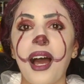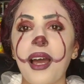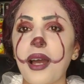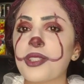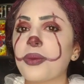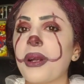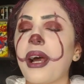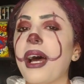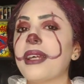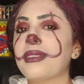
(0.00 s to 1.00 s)
I
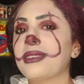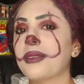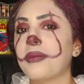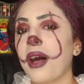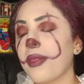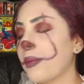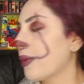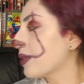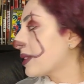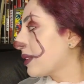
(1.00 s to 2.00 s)
swear I had some other
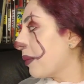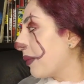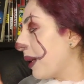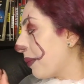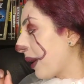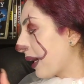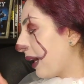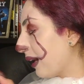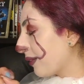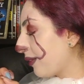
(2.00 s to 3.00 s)
books somewhere, but I
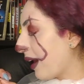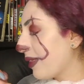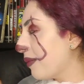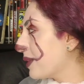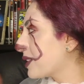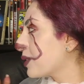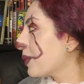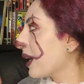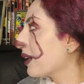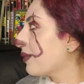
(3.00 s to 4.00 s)
can't find them. This is
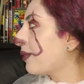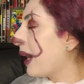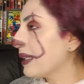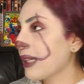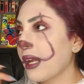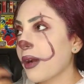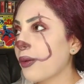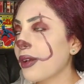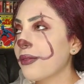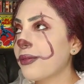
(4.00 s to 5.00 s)
what I could find. And I
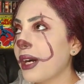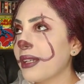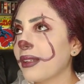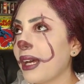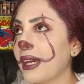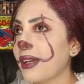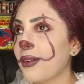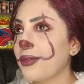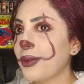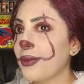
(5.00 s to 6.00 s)
couldn't find like
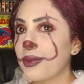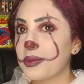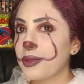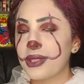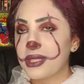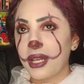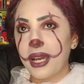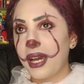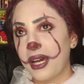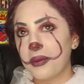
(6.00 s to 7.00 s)
a few of the movies that
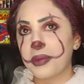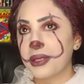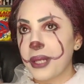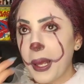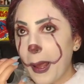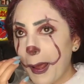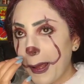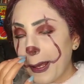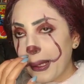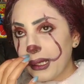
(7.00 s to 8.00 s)
I had, but
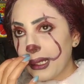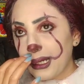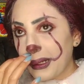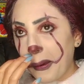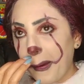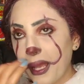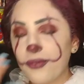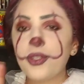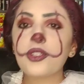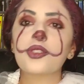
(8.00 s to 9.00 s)

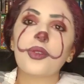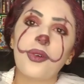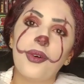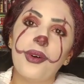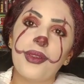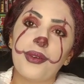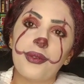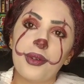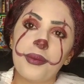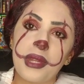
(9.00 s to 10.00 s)
if you saw the
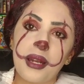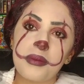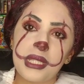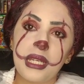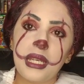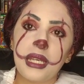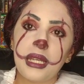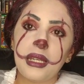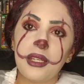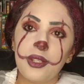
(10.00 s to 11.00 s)
room that I'm sitting
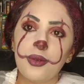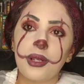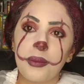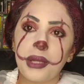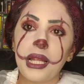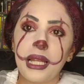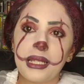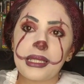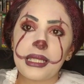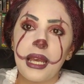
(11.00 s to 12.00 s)
in, you would completely
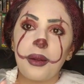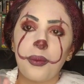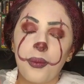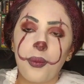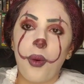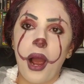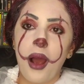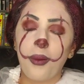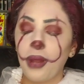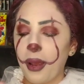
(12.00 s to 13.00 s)
understand why,
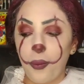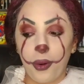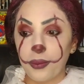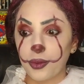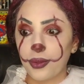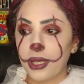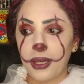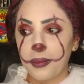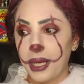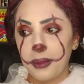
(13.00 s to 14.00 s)
or like what I'm
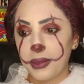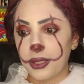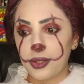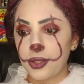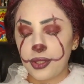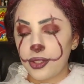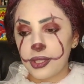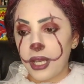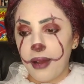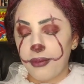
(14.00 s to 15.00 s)
talking about, because you
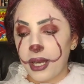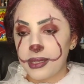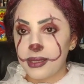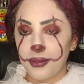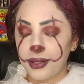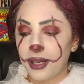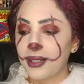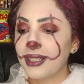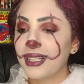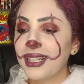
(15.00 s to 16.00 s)
just can't find stuff here.